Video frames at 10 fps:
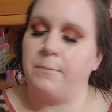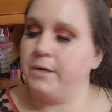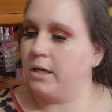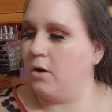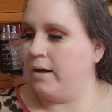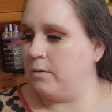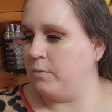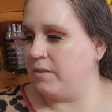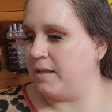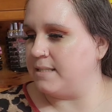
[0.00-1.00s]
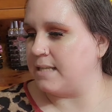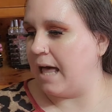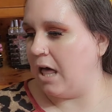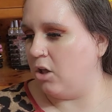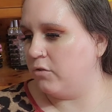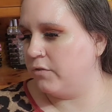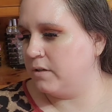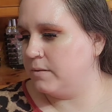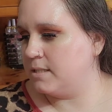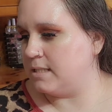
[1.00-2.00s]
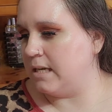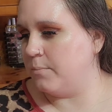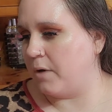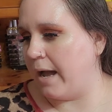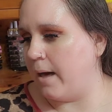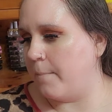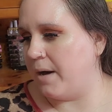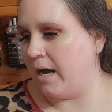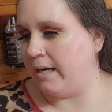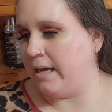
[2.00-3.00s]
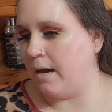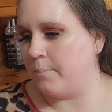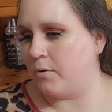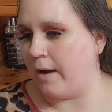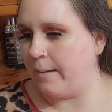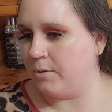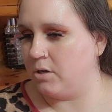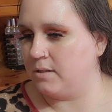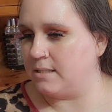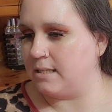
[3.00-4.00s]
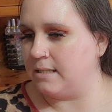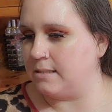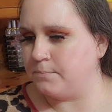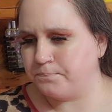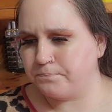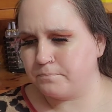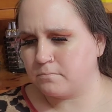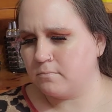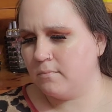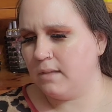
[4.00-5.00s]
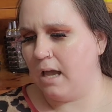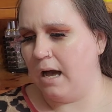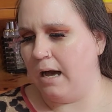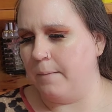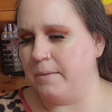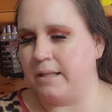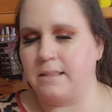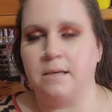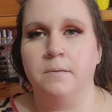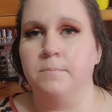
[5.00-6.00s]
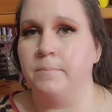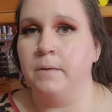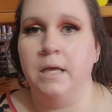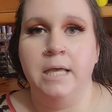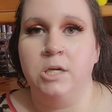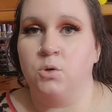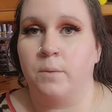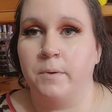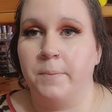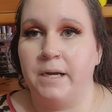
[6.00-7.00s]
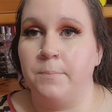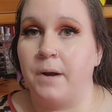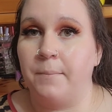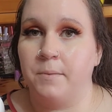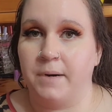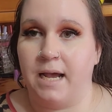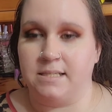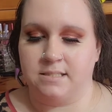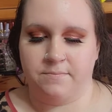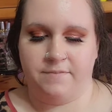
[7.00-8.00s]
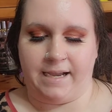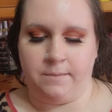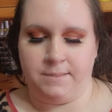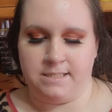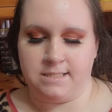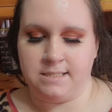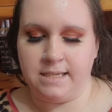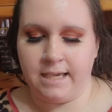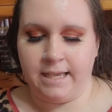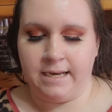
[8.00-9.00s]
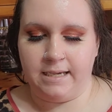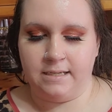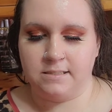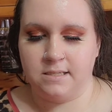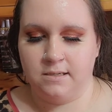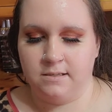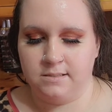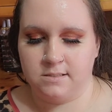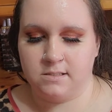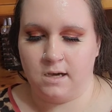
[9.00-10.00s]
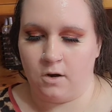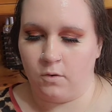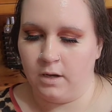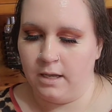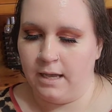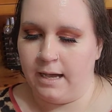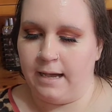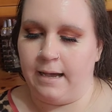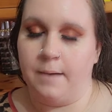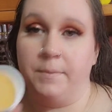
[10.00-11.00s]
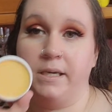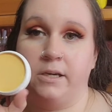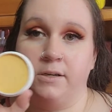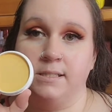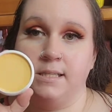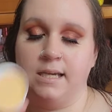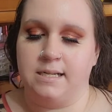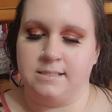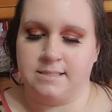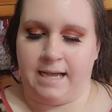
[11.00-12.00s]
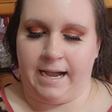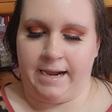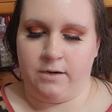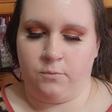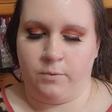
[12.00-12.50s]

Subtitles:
I'm gonna go in with this e.l.f. Sea Bright Putty Primer. This is like the normal putty primer, but it has some vitamin C in it. So here is the inside.